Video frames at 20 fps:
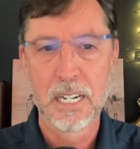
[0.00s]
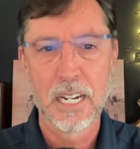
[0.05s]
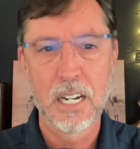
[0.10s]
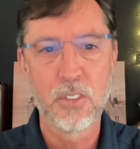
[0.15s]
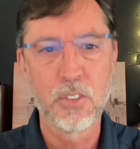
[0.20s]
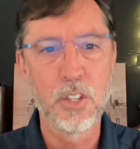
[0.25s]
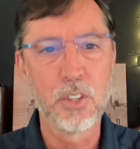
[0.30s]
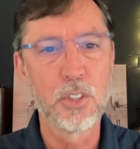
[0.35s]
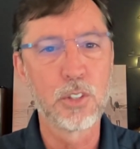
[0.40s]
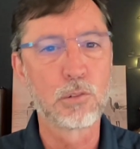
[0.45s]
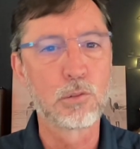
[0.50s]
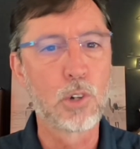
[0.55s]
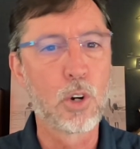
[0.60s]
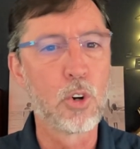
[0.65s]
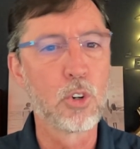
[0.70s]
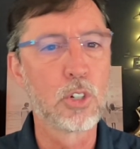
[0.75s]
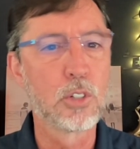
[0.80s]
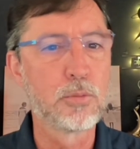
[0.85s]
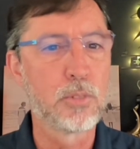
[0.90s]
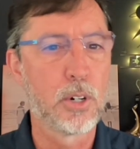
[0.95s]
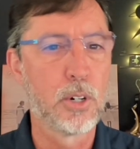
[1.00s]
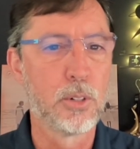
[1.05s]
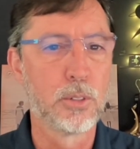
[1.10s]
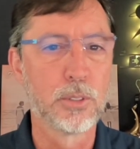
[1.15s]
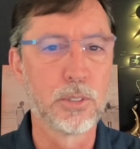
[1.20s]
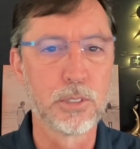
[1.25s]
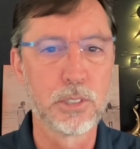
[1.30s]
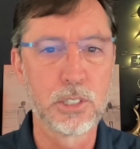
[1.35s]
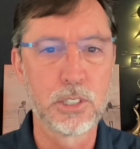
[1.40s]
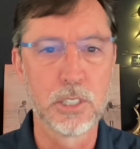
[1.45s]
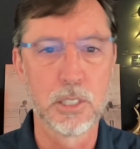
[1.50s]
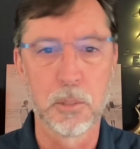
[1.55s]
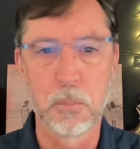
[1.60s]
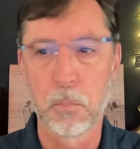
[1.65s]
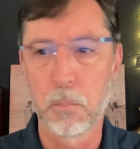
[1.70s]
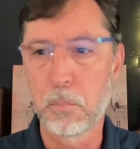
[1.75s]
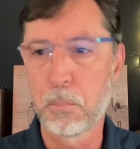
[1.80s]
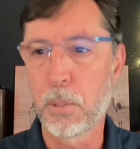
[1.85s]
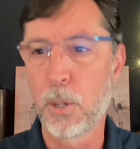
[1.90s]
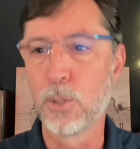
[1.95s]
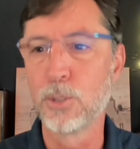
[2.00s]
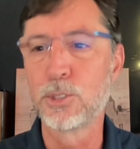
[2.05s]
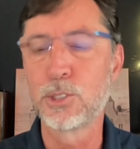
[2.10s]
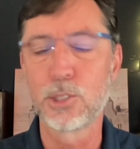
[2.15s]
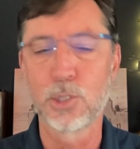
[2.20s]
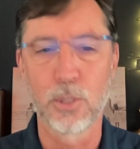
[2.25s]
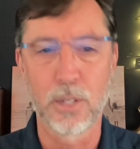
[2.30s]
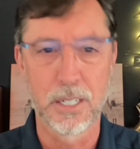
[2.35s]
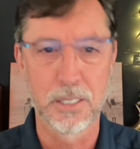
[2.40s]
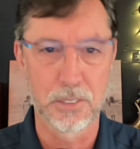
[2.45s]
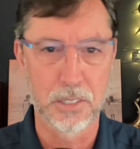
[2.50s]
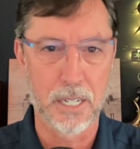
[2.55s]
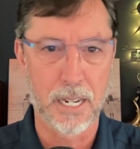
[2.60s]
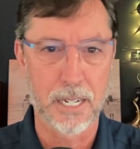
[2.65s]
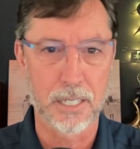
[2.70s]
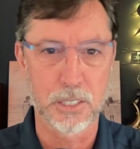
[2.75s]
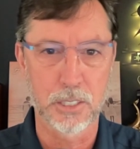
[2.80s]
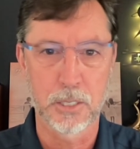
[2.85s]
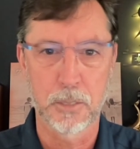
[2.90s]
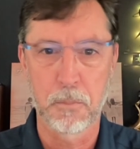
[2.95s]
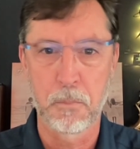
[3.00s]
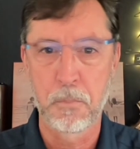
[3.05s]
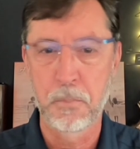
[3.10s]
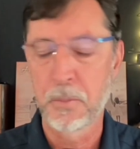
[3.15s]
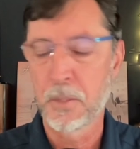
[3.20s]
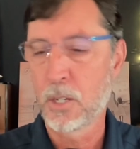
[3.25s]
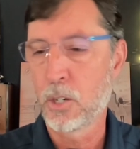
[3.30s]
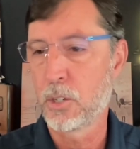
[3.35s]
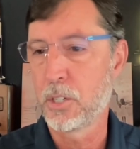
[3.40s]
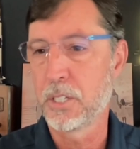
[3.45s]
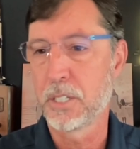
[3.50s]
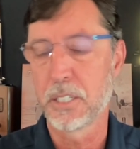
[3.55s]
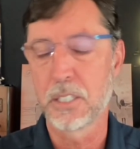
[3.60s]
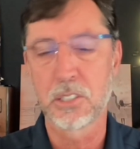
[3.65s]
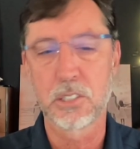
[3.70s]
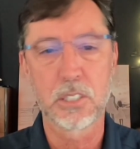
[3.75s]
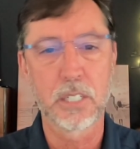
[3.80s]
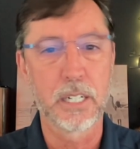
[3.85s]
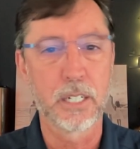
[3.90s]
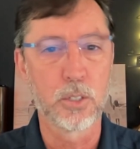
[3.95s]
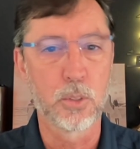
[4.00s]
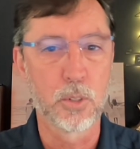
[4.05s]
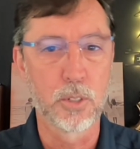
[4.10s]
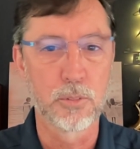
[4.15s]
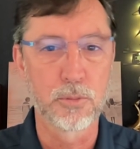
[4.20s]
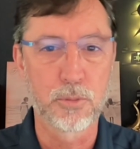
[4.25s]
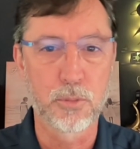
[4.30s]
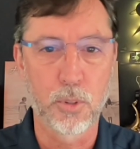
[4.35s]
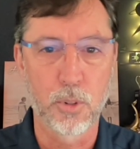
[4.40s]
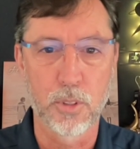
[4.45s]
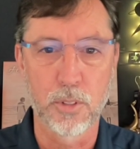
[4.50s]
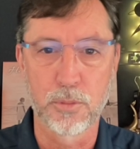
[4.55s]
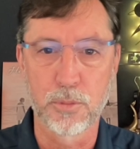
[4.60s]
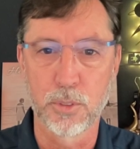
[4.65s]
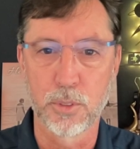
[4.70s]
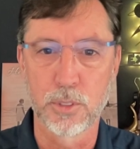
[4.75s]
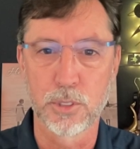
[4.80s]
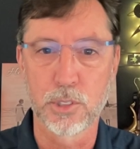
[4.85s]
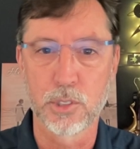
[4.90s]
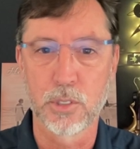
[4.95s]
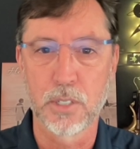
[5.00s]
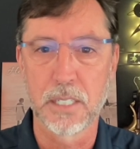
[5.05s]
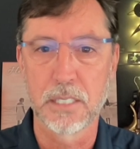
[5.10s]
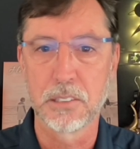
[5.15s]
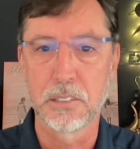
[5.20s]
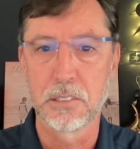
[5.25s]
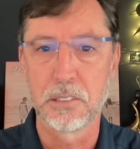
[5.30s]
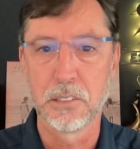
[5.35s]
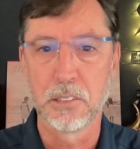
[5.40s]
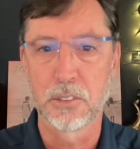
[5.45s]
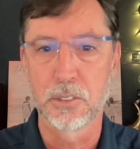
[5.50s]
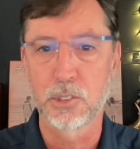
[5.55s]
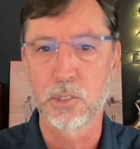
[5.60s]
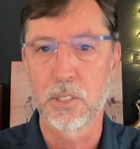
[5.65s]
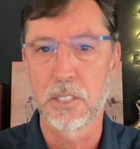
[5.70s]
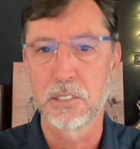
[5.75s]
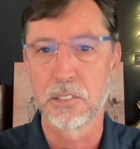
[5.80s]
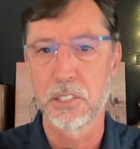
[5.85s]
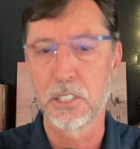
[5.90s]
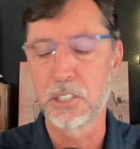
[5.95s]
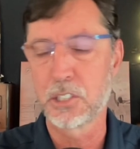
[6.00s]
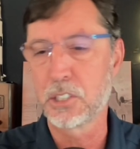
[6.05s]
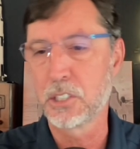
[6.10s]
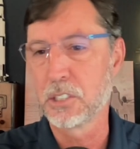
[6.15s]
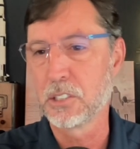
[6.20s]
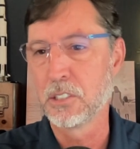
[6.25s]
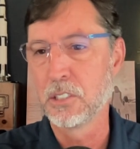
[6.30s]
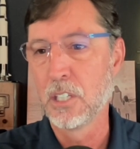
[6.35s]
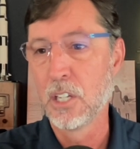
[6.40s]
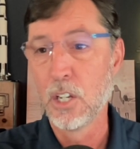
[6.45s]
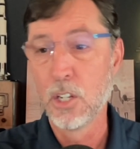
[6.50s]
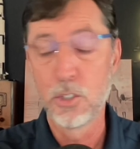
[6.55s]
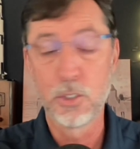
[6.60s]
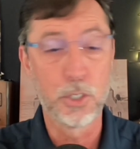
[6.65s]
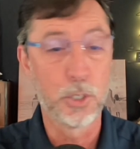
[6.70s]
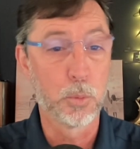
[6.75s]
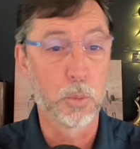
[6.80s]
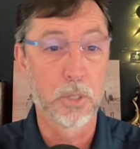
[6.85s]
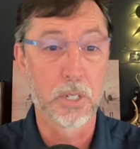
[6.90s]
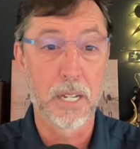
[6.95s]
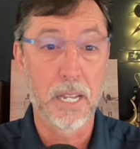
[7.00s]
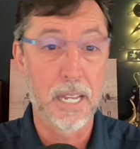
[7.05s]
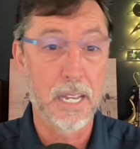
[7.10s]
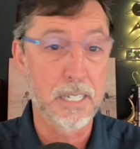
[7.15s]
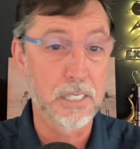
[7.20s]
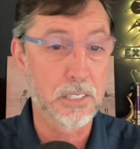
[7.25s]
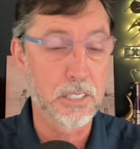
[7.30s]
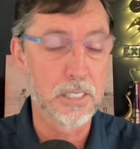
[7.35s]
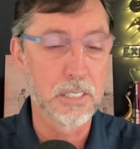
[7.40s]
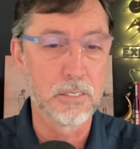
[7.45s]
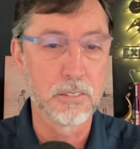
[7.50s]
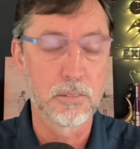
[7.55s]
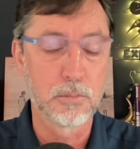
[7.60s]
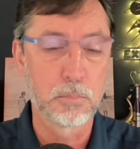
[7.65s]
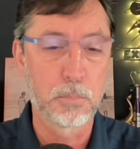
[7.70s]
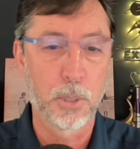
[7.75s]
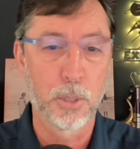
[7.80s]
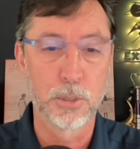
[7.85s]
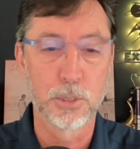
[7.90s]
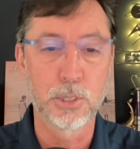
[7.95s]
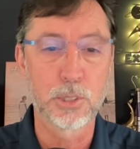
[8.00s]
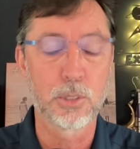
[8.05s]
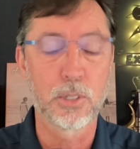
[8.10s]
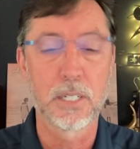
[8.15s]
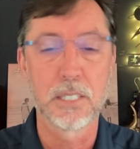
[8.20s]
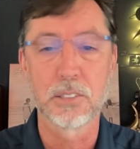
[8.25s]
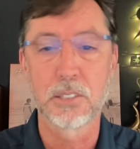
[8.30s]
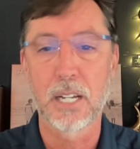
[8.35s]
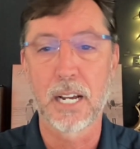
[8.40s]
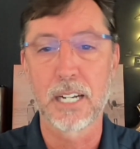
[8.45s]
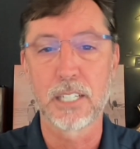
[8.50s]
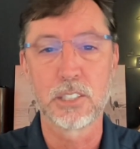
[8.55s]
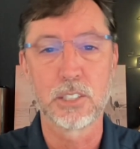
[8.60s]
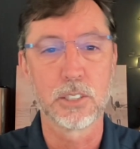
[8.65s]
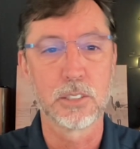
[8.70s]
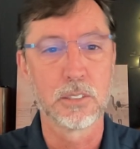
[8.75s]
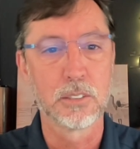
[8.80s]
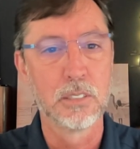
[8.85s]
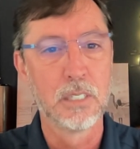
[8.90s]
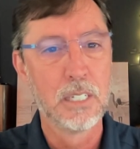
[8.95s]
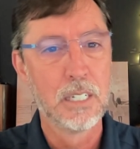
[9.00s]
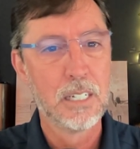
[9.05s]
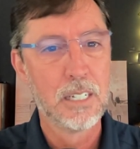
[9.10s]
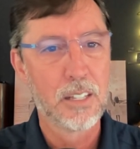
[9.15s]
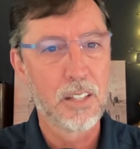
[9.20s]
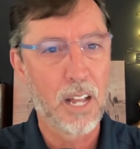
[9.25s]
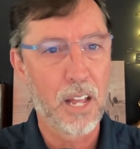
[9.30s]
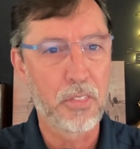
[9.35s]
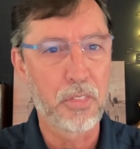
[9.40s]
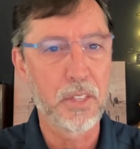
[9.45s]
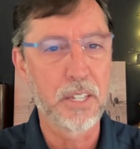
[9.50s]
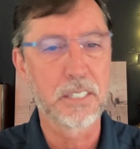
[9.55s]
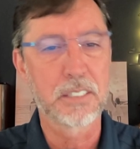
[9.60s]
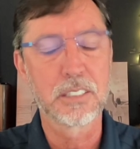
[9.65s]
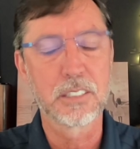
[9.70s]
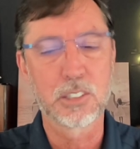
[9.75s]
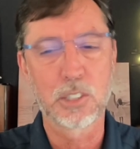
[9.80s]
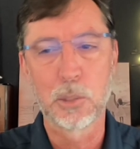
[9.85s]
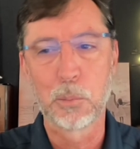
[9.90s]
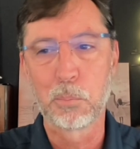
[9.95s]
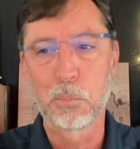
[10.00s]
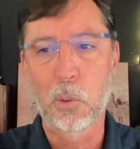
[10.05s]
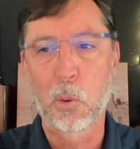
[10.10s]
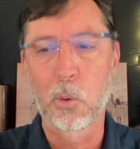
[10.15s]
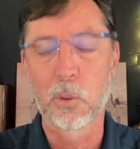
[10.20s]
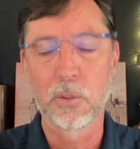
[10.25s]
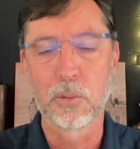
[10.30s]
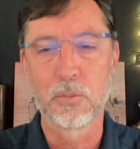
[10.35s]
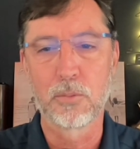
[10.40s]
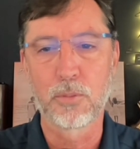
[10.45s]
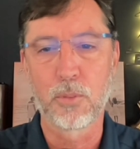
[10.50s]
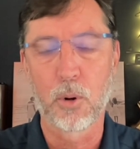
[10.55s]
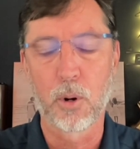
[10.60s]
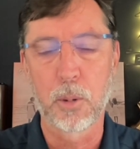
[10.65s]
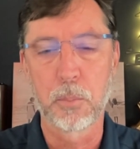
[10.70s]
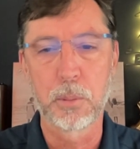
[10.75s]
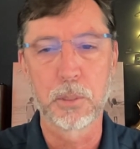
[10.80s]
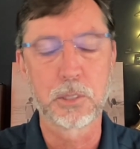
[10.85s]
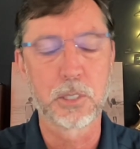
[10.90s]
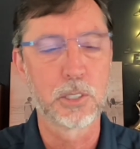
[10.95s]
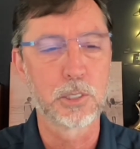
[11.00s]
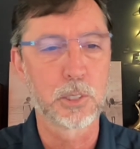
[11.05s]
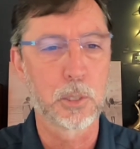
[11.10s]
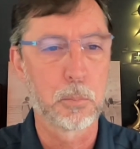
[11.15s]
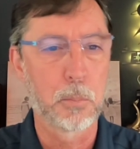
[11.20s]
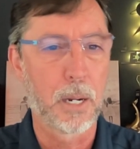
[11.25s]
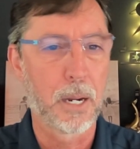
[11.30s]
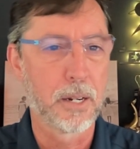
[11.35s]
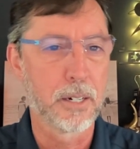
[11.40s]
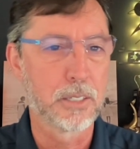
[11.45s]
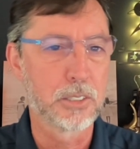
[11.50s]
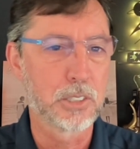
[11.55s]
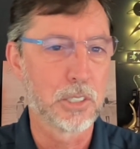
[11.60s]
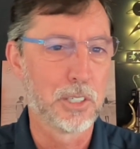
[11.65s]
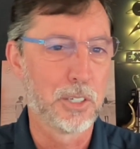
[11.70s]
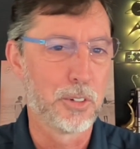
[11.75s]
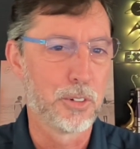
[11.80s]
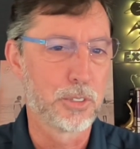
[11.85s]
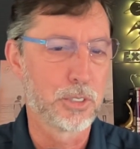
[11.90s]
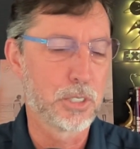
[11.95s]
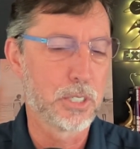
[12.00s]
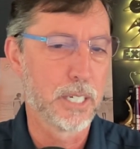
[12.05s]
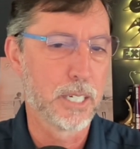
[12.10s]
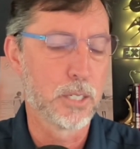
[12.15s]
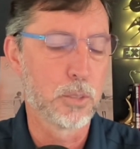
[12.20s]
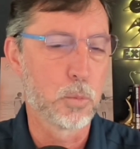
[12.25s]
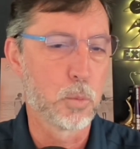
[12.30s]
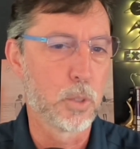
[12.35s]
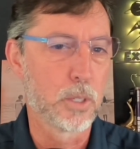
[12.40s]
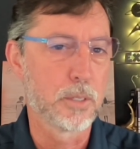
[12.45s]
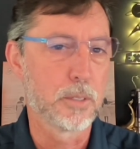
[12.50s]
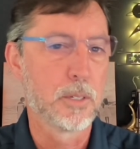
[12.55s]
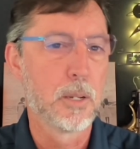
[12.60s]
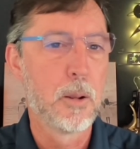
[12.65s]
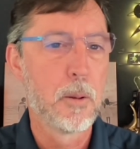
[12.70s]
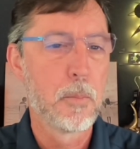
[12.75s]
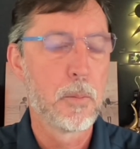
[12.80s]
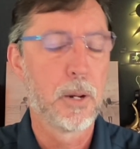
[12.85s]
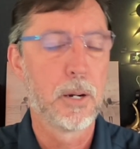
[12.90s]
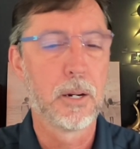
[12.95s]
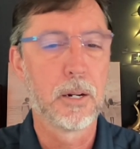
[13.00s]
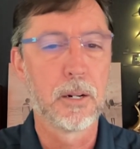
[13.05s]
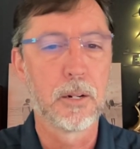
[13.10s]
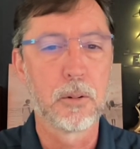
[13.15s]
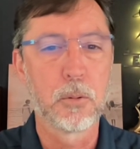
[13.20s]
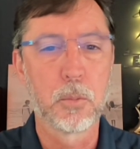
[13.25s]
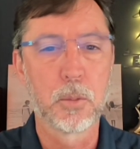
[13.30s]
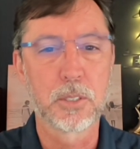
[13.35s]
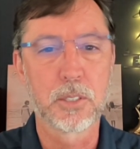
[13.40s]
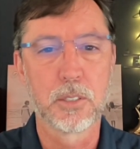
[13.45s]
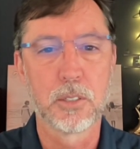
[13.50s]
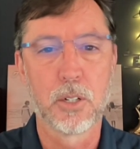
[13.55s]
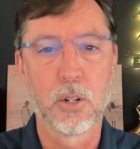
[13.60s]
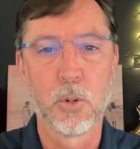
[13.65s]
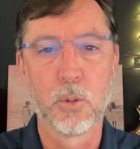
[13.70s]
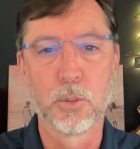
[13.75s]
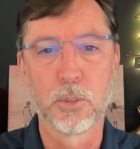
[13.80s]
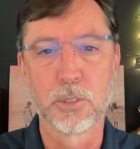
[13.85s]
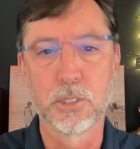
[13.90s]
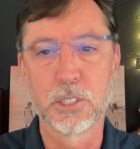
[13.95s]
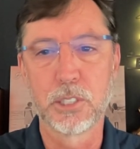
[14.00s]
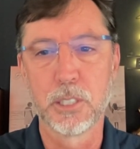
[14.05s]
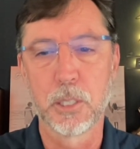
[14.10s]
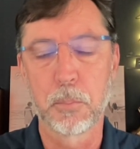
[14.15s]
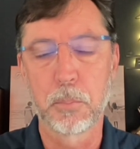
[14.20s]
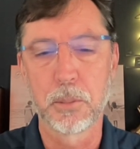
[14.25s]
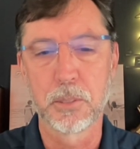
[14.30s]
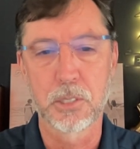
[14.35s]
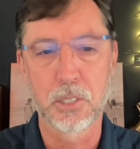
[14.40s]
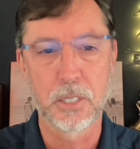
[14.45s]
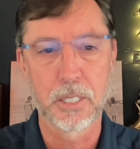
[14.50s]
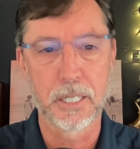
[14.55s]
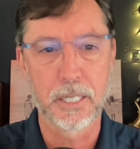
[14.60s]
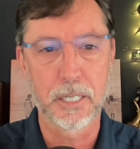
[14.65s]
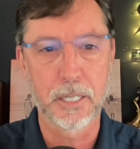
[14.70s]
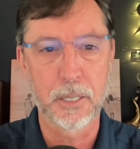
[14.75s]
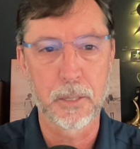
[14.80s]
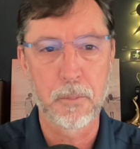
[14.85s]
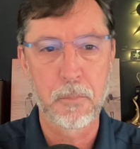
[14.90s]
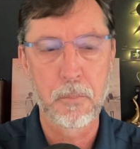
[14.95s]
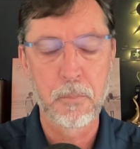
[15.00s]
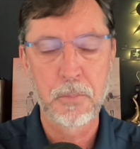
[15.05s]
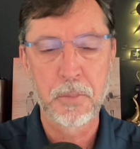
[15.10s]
And then the role of ownership post-transaction. Are you going to stay on for the full transition? Do you want to exit post-transaction? I think it's important for a potential buyer to understand what the ownership is thinking.